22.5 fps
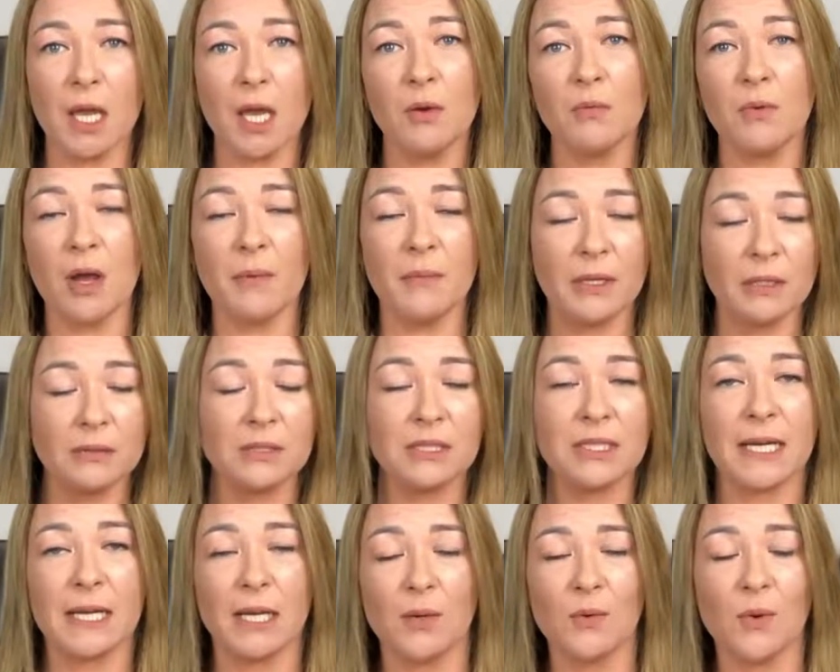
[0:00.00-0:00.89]
oh, I'm ill
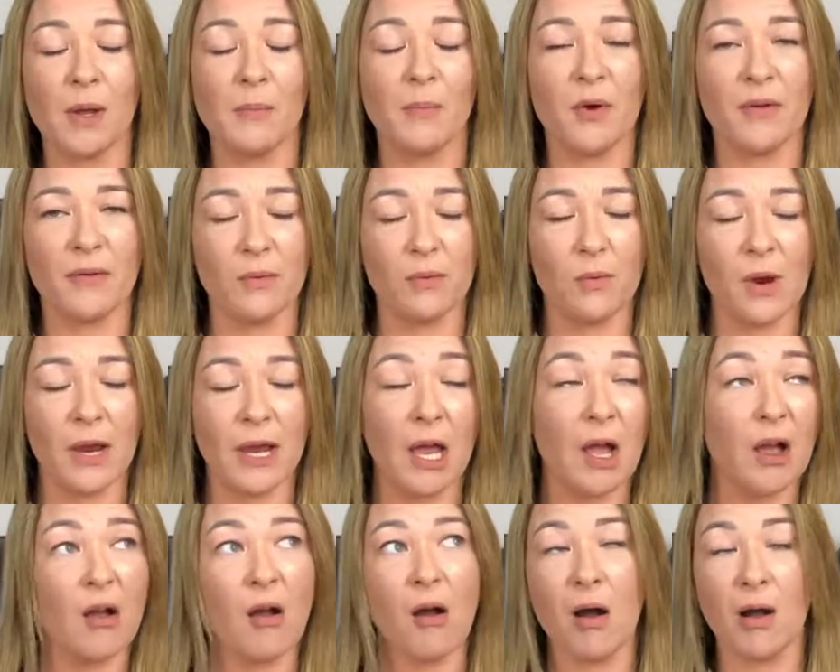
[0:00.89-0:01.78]
today, or by the way,
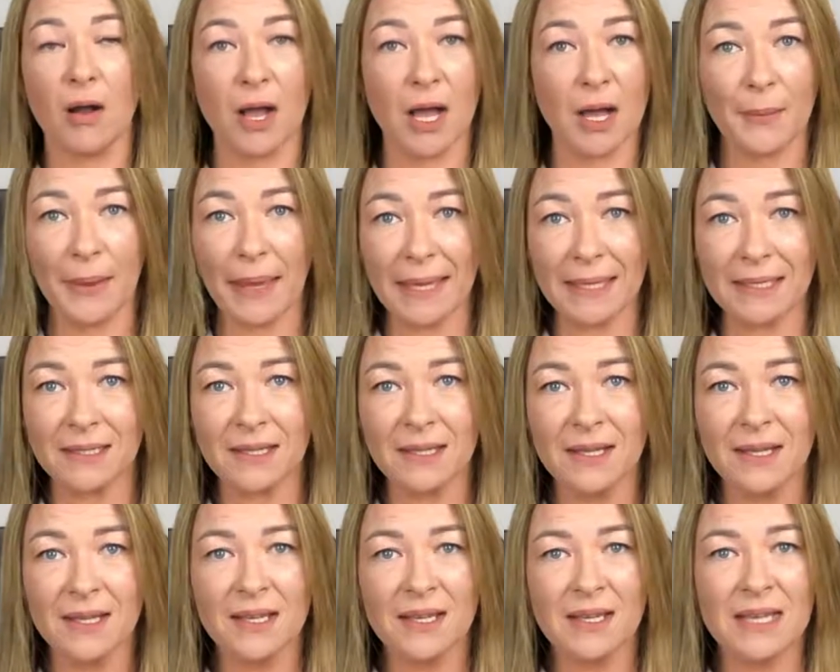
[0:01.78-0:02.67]
I can't come in.
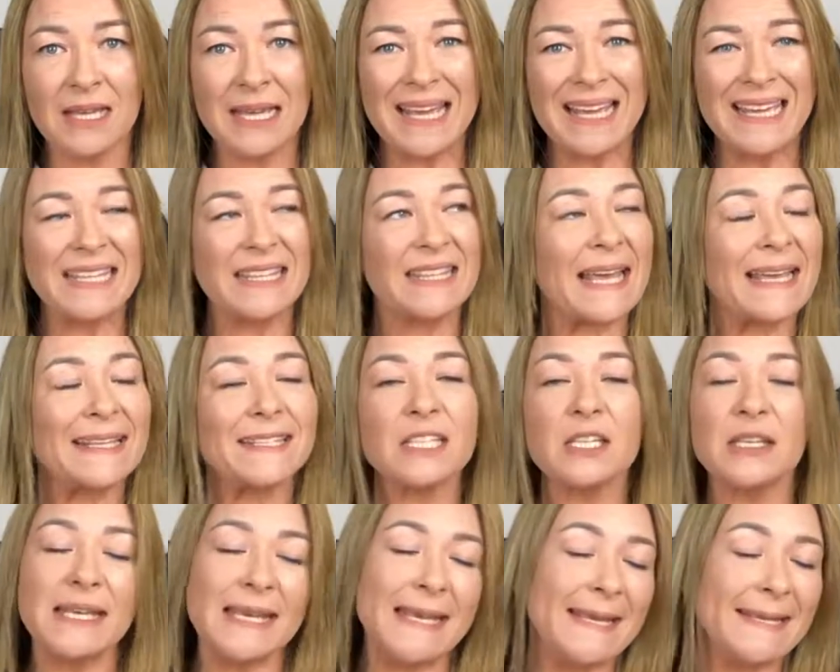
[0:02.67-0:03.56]
That's
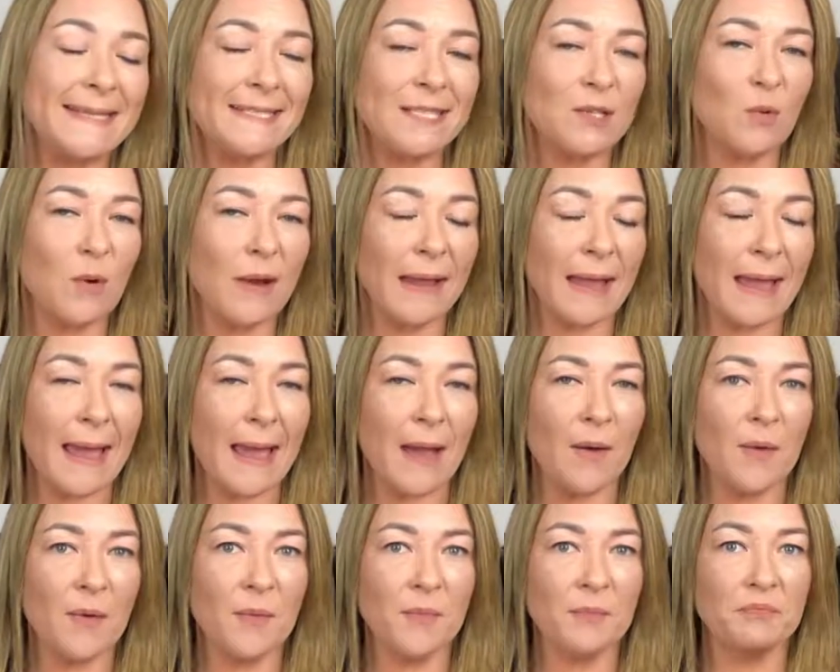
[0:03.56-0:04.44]
an easy way
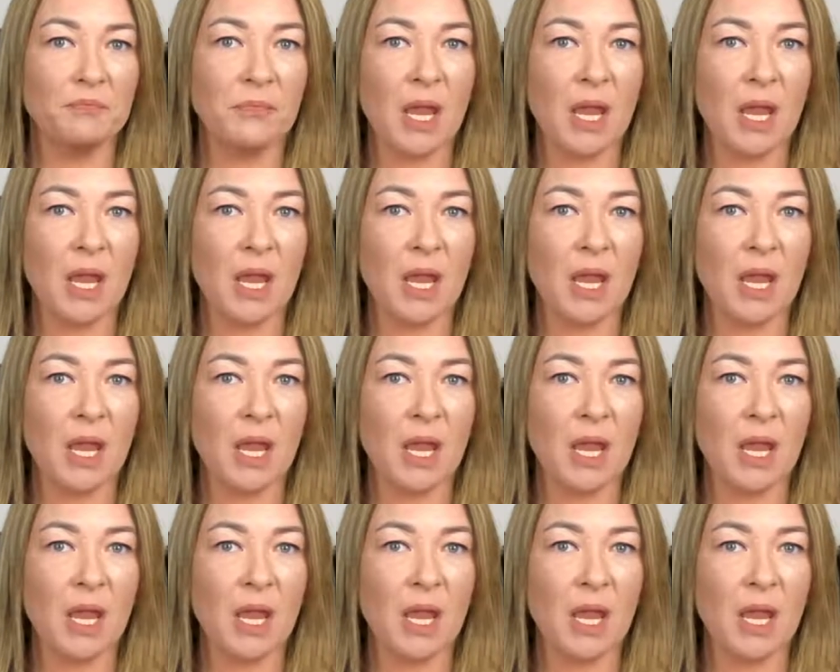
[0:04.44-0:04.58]
out.